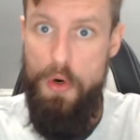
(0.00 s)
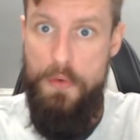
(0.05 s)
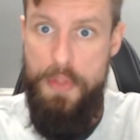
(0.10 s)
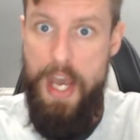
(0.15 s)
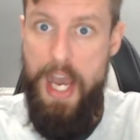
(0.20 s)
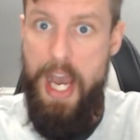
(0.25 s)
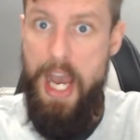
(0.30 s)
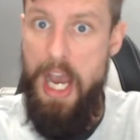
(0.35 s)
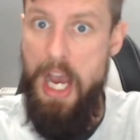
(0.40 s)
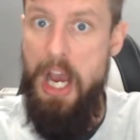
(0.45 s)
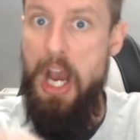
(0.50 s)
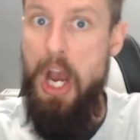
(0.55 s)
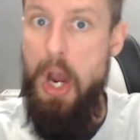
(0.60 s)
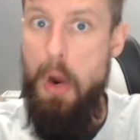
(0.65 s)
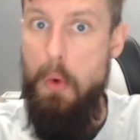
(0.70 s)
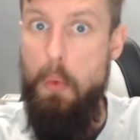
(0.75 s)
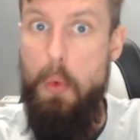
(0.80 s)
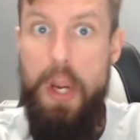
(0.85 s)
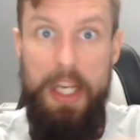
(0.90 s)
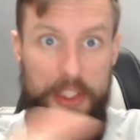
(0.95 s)
of that,
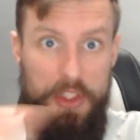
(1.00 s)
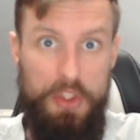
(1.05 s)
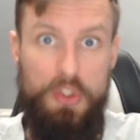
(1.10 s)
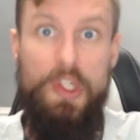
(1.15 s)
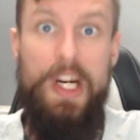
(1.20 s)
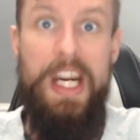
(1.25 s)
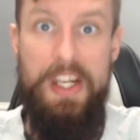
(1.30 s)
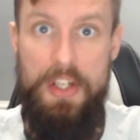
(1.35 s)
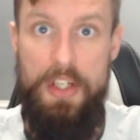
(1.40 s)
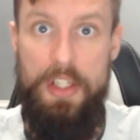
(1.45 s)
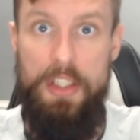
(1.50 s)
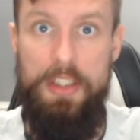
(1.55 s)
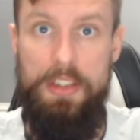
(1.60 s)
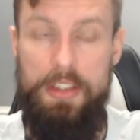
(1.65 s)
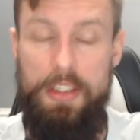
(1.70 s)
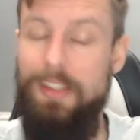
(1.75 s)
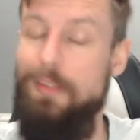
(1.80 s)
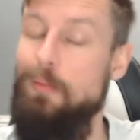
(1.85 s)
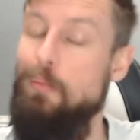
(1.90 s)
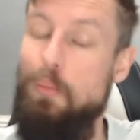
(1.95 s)
we're
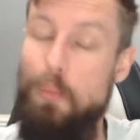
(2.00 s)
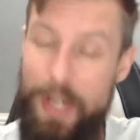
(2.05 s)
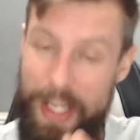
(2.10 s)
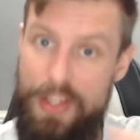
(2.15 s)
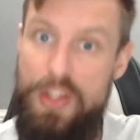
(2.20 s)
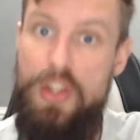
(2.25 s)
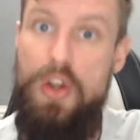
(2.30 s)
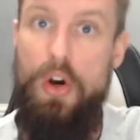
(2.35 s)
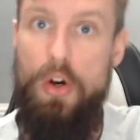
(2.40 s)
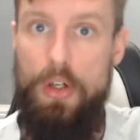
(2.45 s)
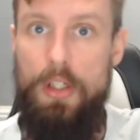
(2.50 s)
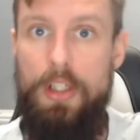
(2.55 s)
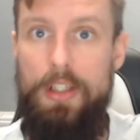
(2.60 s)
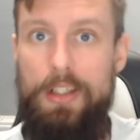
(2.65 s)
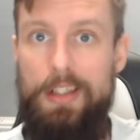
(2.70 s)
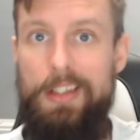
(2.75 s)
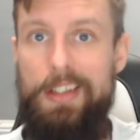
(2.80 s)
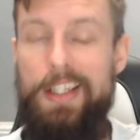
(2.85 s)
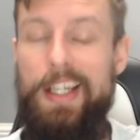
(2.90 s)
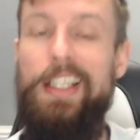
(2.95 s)
strangers, we're not,
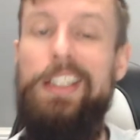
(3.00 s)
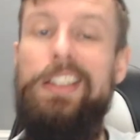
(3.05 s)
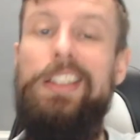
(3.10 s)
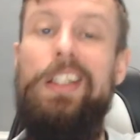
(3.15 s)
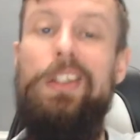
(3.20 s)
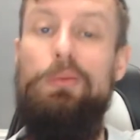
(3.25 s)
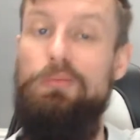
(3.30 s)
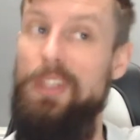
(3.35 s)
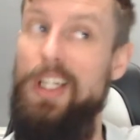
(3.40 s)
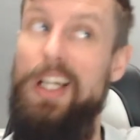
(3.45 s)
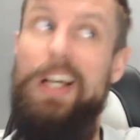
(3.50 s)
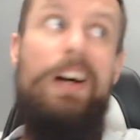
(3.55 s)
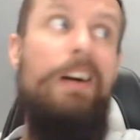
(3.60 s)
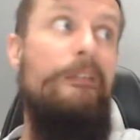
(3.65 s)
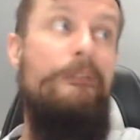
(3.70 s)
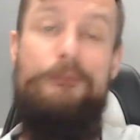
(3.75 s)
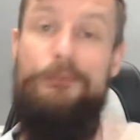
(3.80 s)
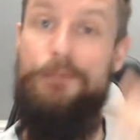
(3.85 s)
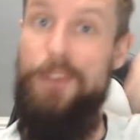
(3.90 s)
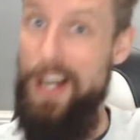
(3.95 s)
okay? So
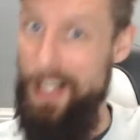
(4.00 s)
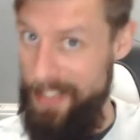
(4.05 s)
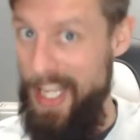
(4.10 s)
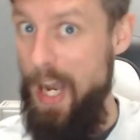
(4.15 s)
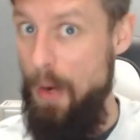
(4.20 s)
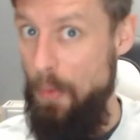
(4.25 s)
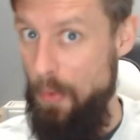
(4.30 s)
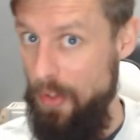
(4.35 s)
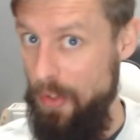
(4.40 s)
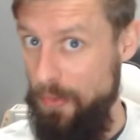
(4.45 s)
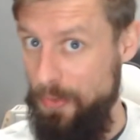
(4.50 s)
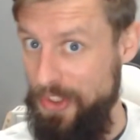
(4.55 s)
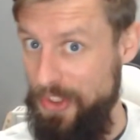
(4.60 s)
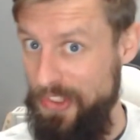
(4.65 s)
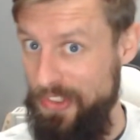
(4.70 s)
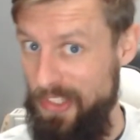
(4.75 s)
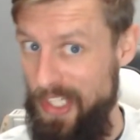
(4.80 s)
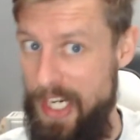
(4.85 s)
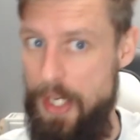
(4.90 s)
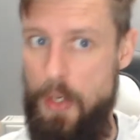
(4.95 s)
fuck that one off
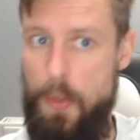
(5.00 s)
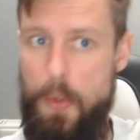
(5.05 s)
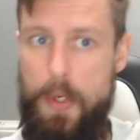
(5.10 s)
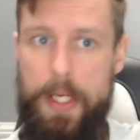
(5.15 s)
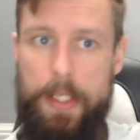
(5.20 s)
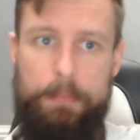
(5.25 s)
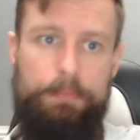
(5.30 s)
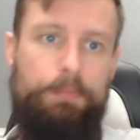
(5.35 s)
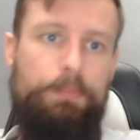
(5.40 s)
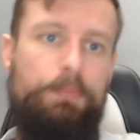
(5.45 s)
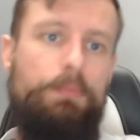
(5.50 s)
straight away.